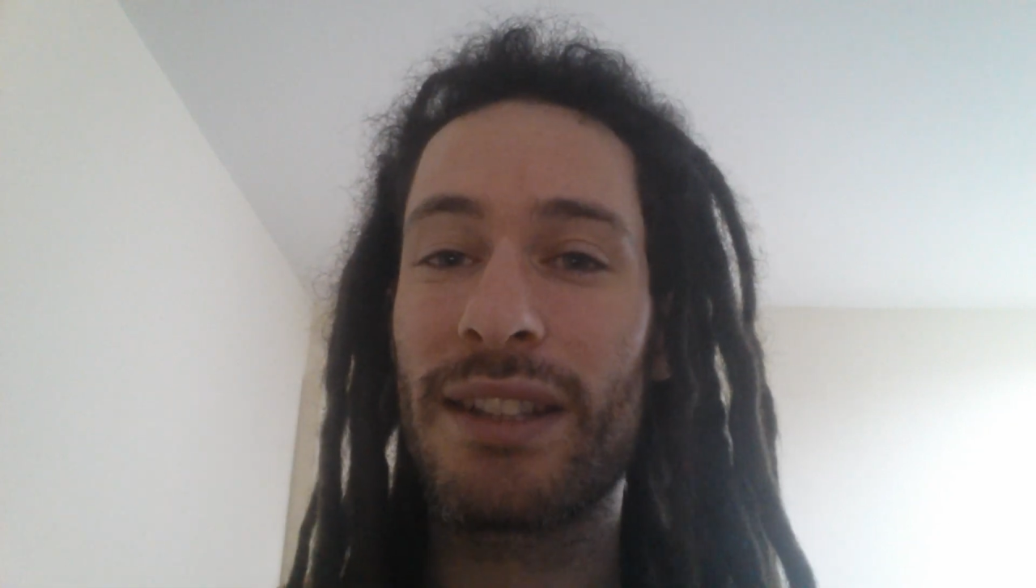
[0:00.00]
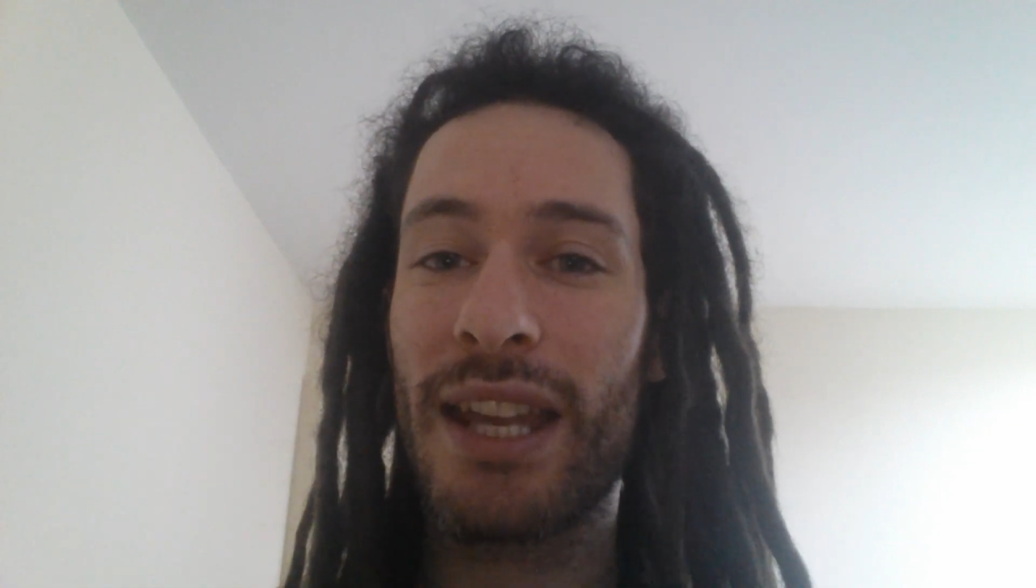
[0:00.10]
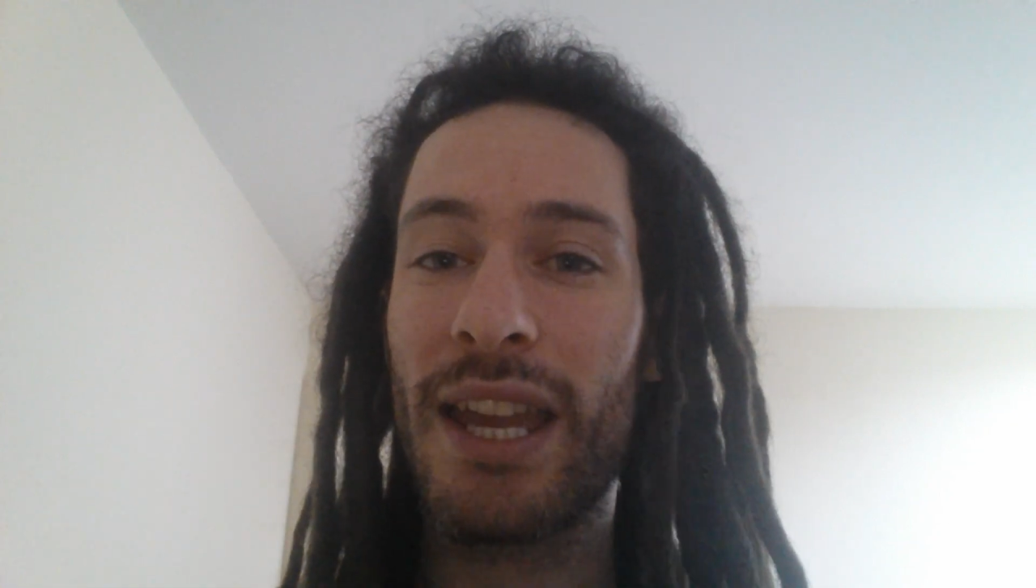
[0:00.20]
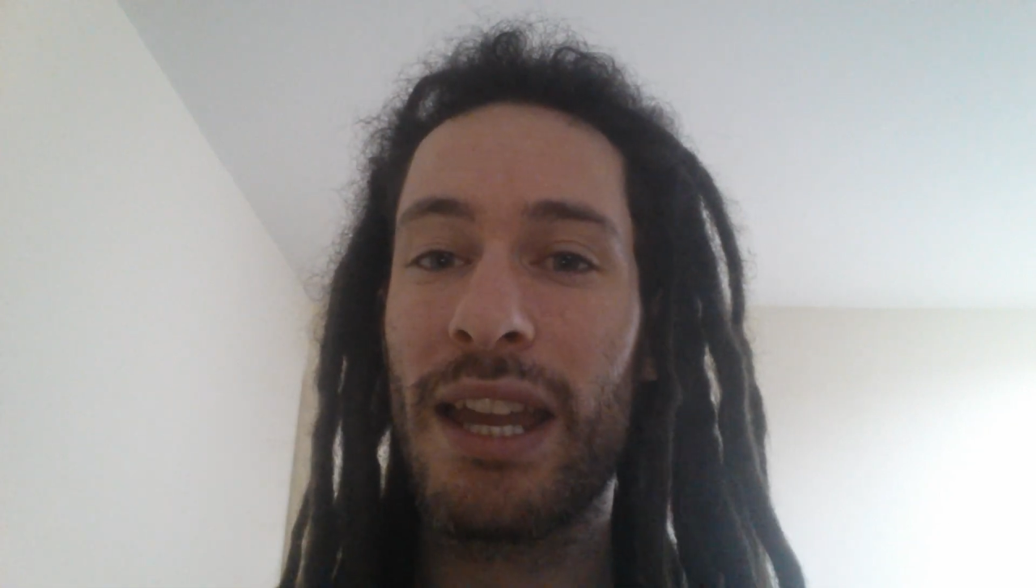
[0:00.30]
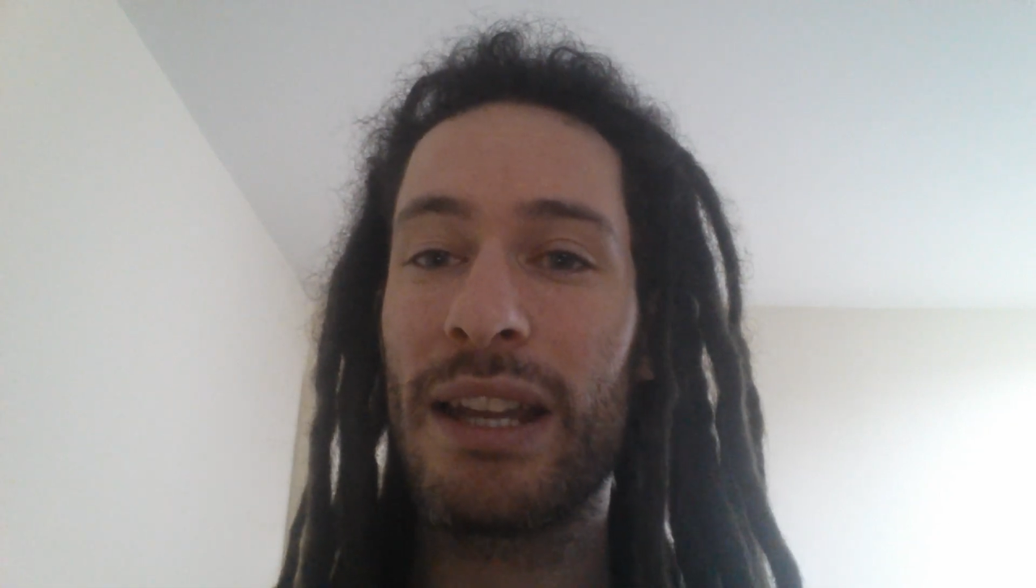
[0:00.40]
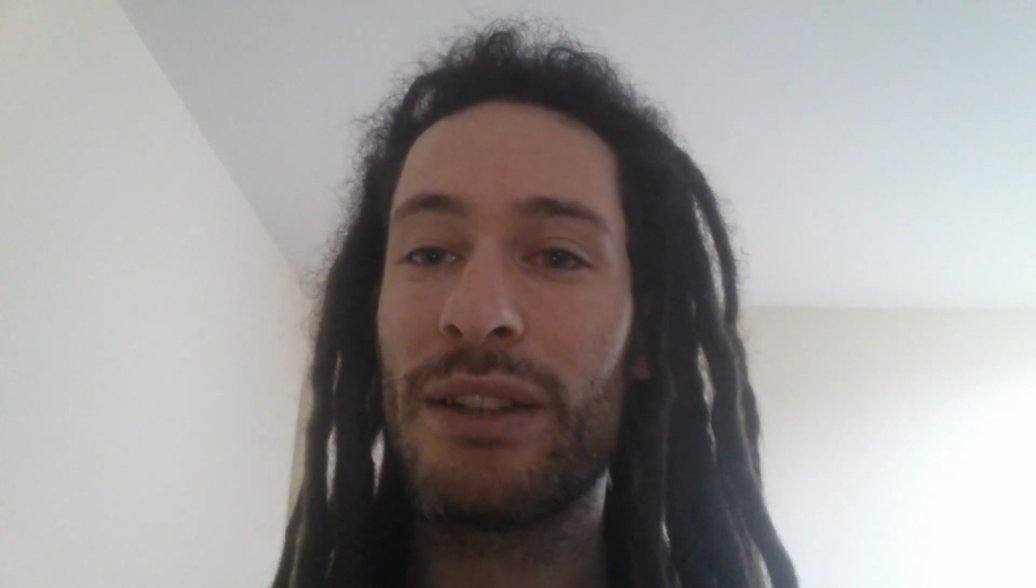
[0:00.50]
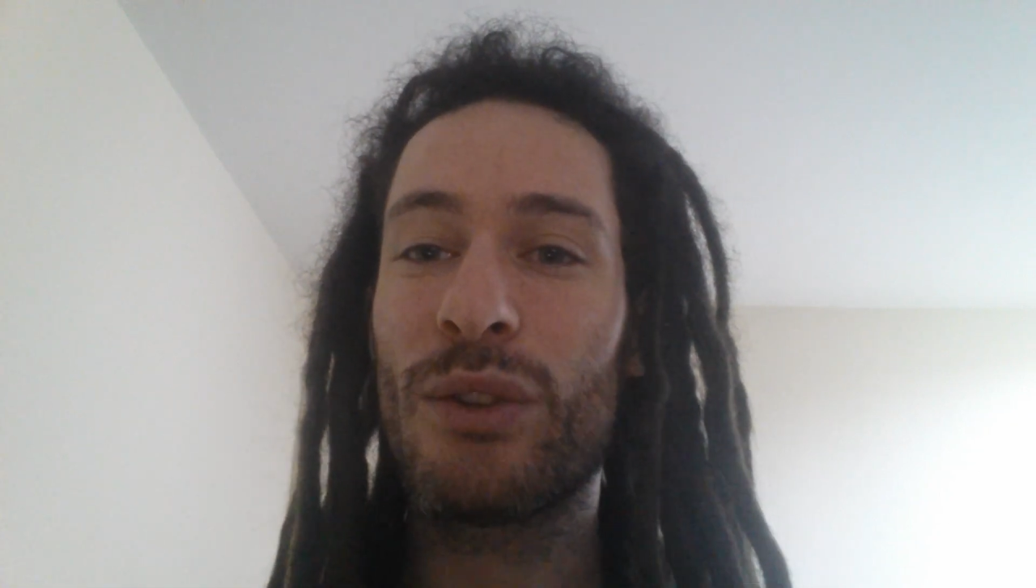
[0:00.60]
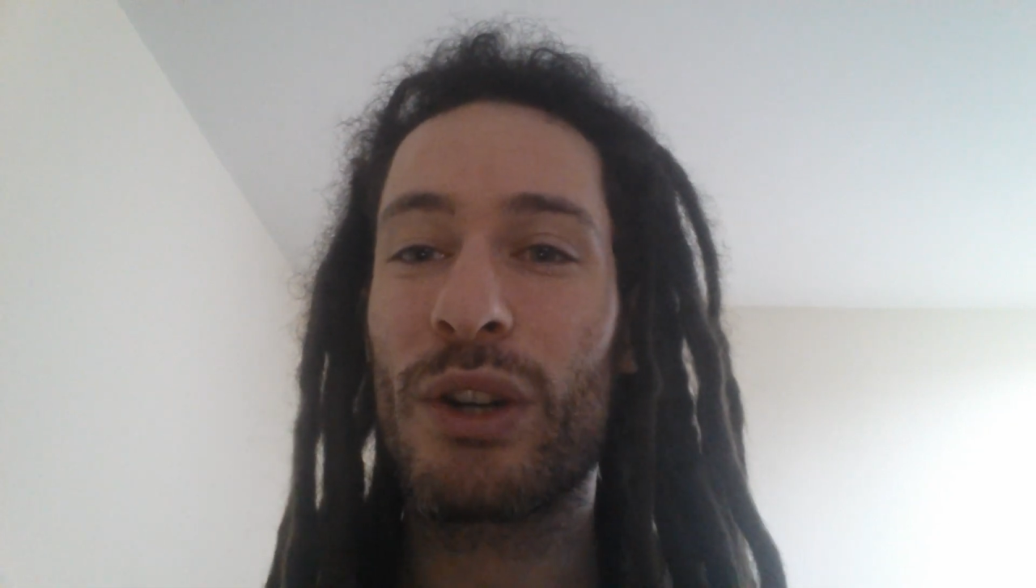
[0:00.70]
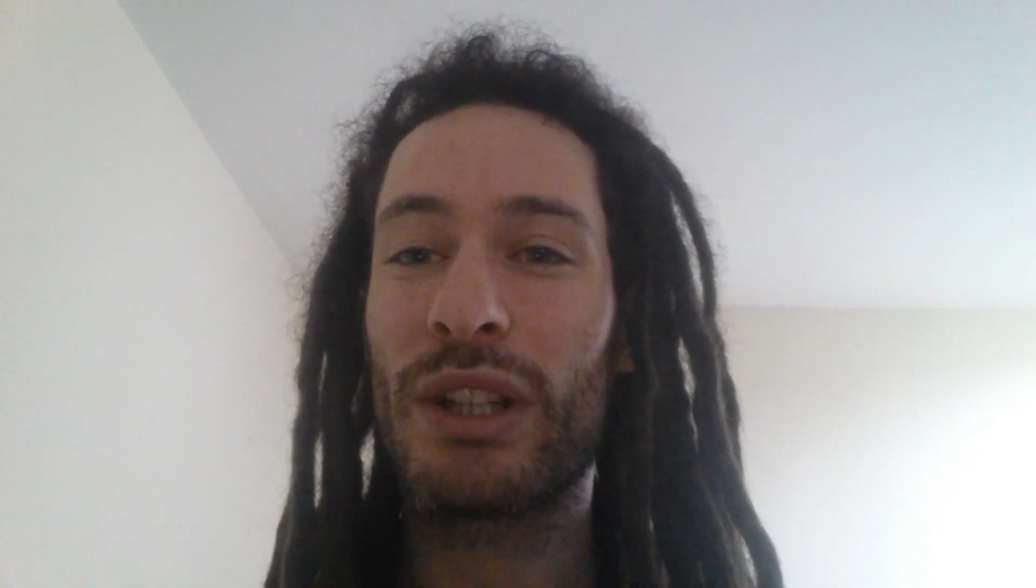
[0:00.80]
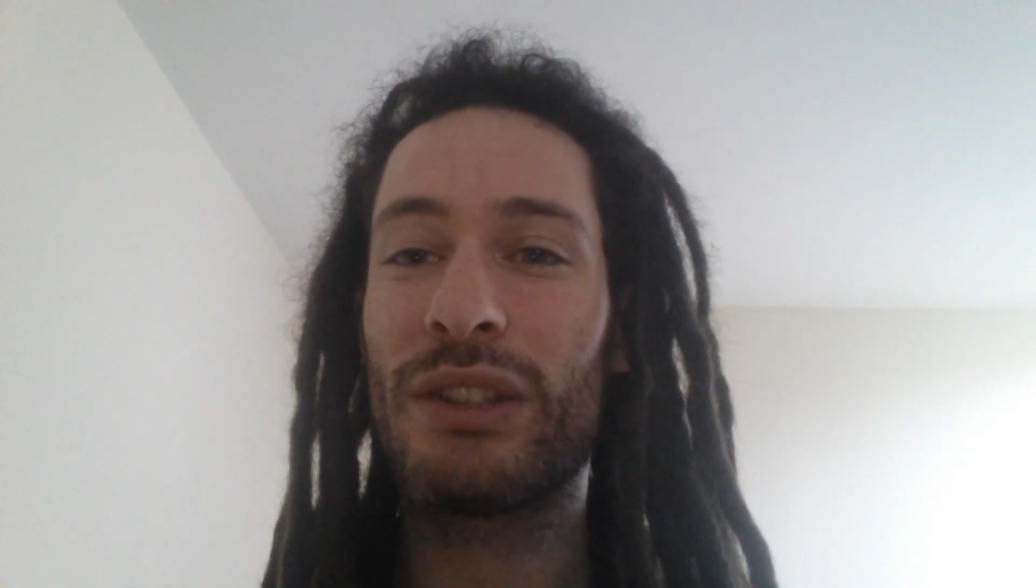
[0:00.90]
they're
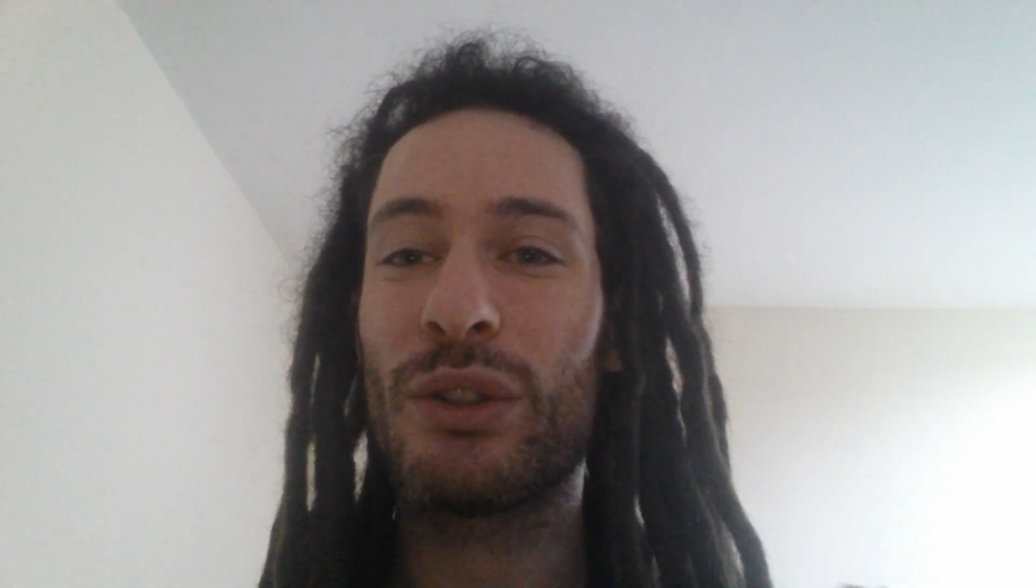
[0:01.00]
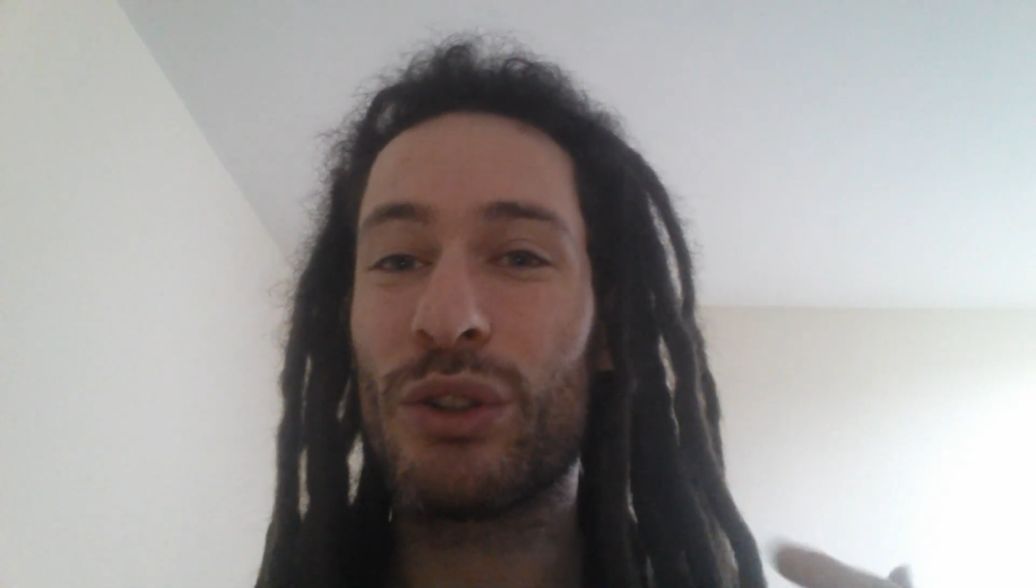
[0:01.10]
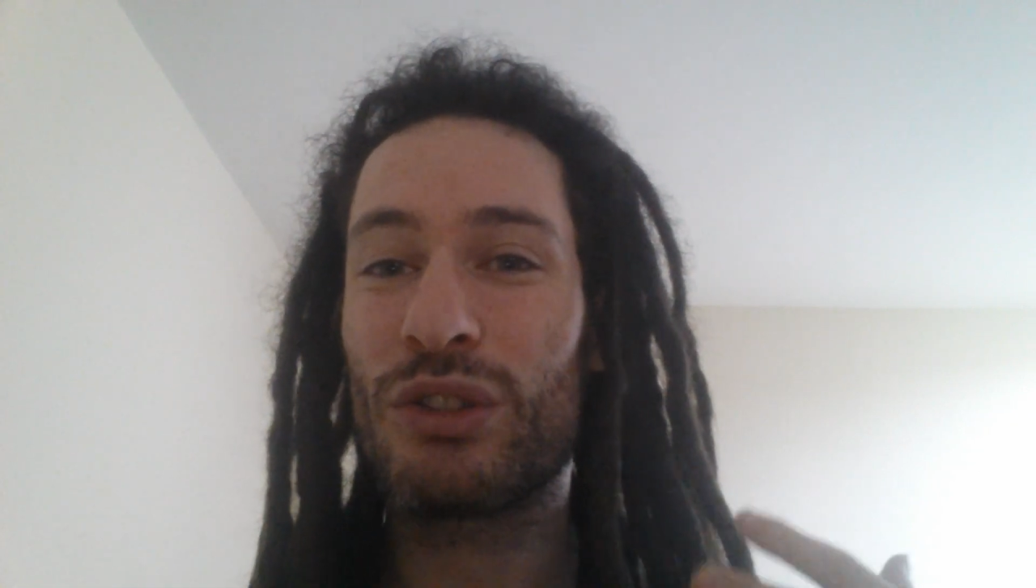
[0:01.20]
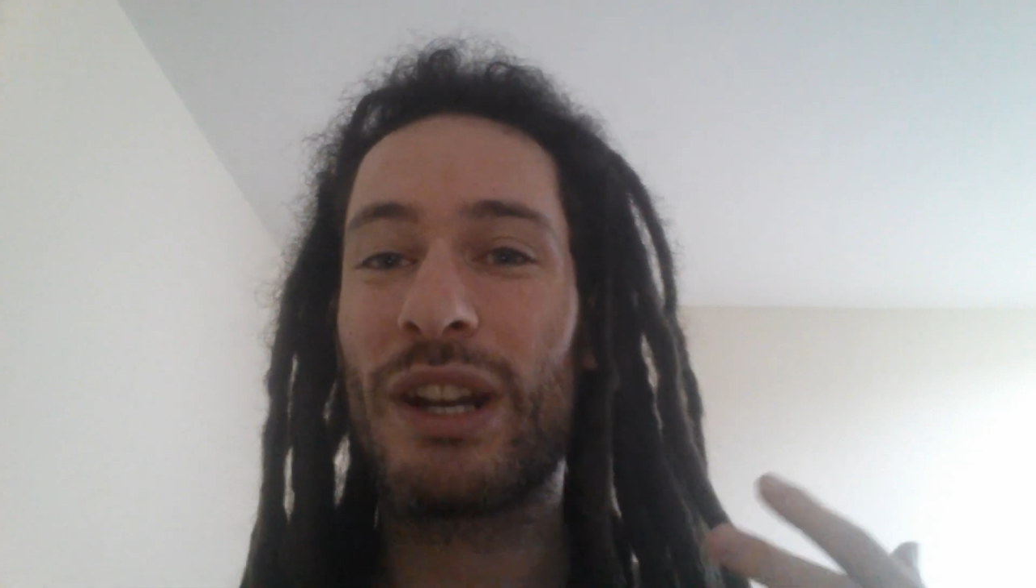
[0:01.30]
not going to do your